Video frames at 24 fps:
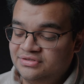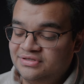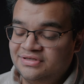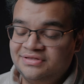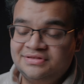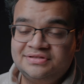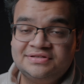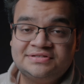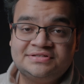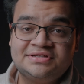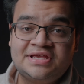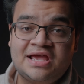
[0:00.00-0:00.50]
and
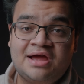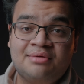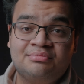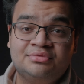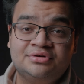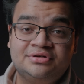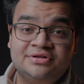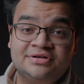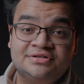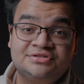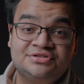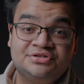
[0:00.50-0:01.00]
this camera
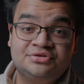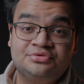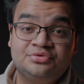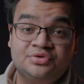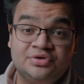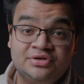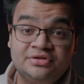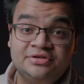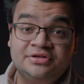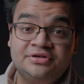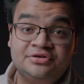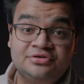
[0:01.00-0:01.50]
does it
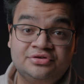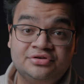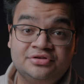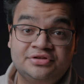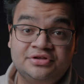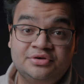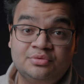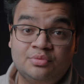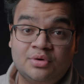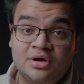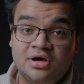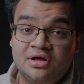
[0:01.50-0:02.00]

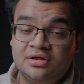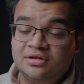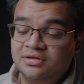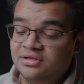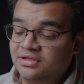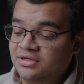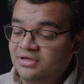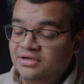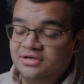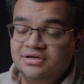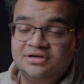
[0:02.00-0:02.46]
really well.